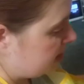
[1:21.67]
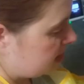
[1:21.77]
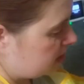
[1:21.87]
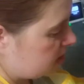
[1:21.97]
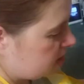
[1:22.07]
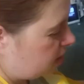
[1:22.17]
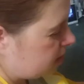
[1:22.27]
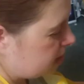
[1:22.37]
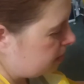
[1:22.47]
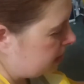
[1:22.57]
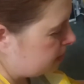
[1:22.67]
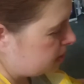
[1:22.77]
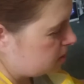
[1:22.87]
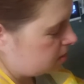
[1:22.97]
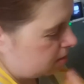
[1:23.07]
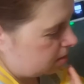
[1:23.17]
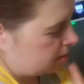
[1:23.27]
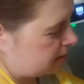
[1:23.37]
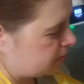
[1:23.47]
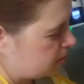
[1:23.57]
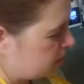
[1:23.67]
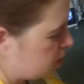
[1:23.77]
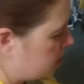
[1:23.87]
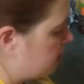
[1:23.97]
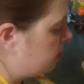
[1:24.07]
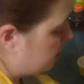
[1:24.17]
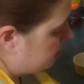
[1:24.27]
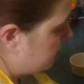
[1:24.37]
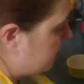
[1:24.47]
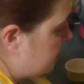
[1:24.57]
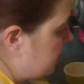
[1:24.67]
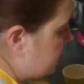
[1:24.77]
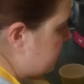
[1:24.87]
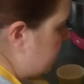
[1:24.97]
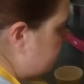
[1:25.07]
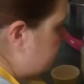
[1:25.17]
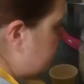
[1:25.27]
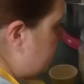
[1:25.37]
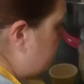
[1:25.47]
It's only a tiny bit because I can't have too much chilli, but that's that.